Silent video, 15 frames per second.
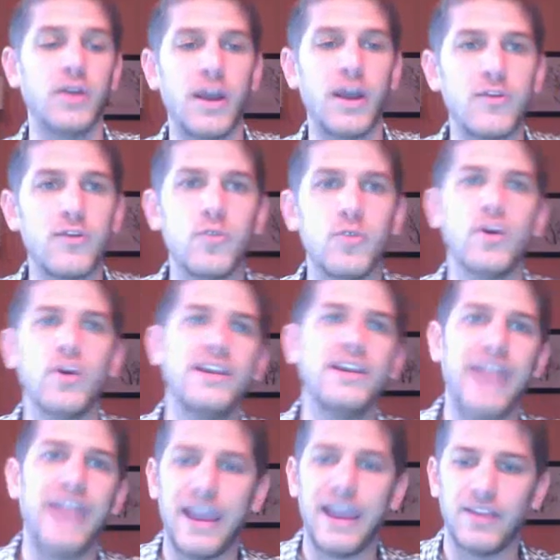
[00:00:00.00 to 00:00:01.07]
Now, if you wanted
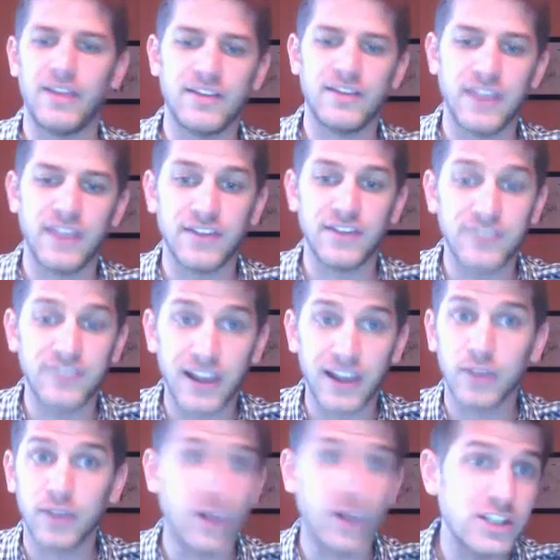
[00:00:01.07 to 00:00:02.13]
to add, like, say, a
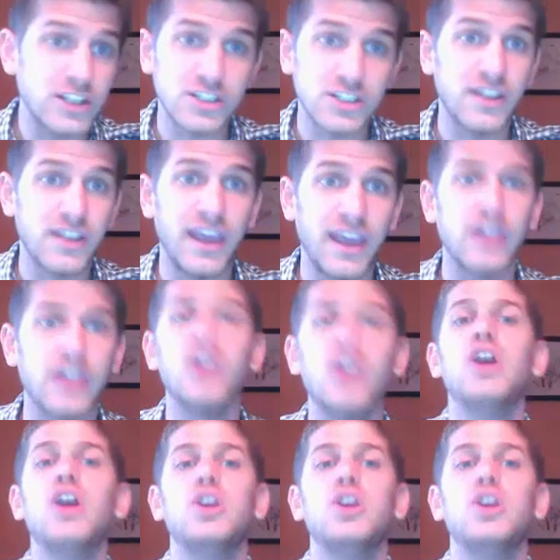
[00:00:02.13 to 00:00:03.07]
second range to that,